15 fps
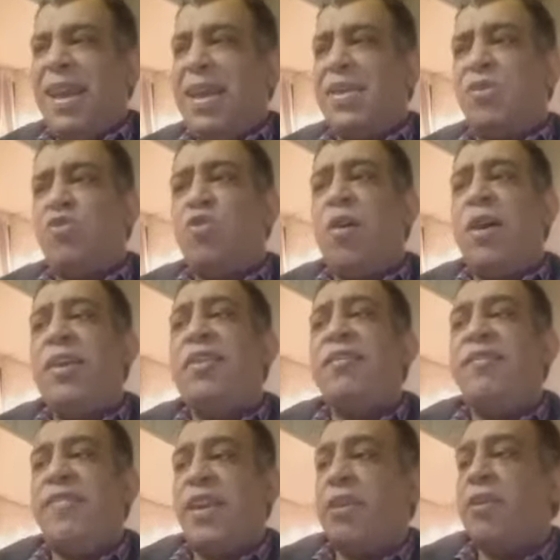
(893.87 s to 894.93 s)
trying to
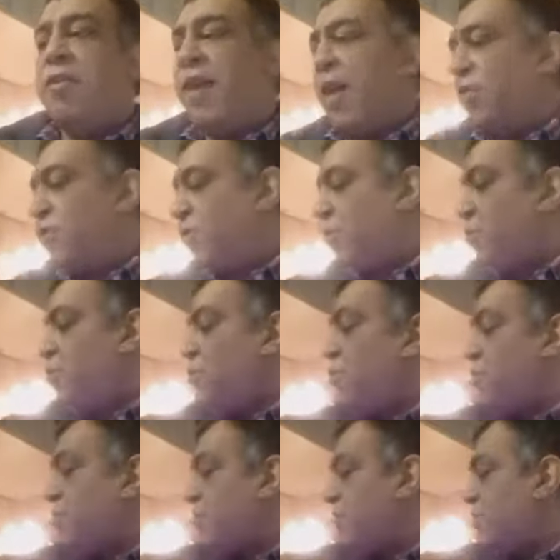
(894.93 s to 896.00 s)
figure out
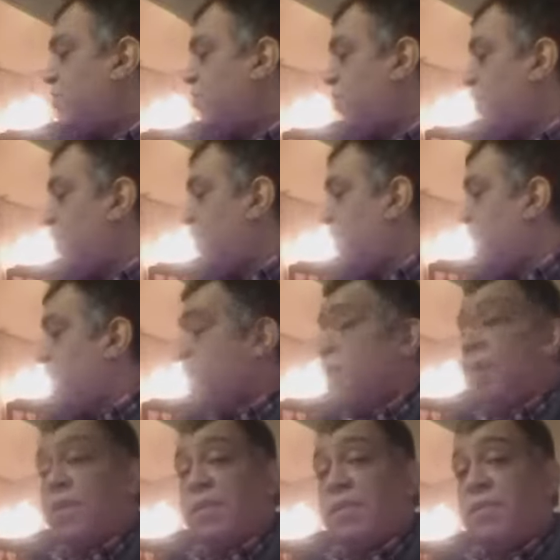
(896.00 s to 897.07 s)
solutions. So
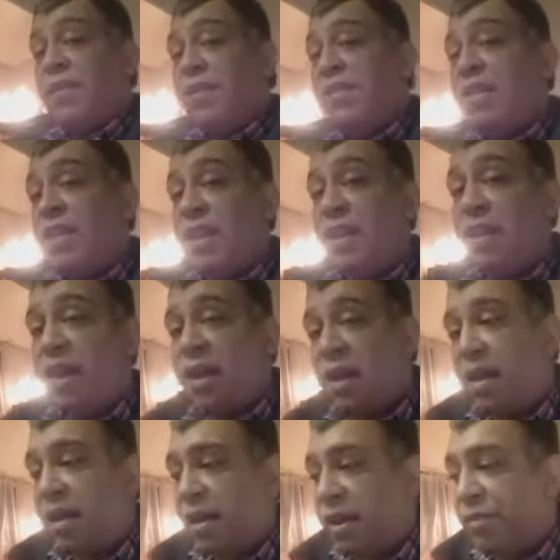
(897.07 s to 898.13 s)
Firstly,
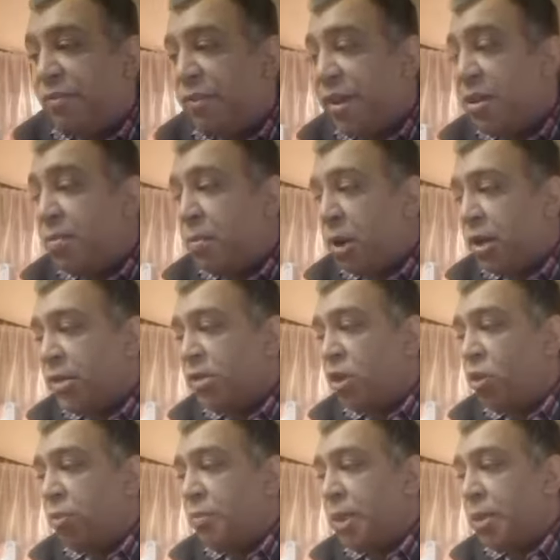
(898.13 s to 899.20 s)
a friend of mine
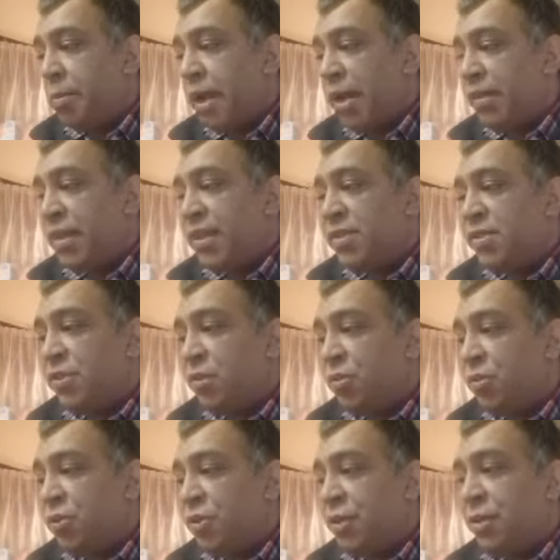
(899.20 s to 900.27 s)
told me about this
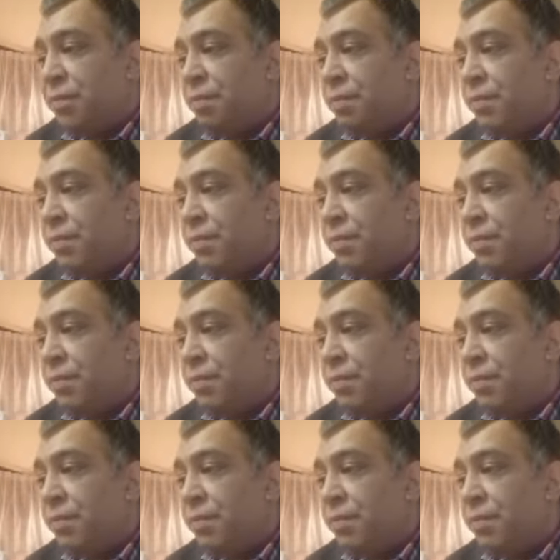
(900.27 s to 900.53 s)
solution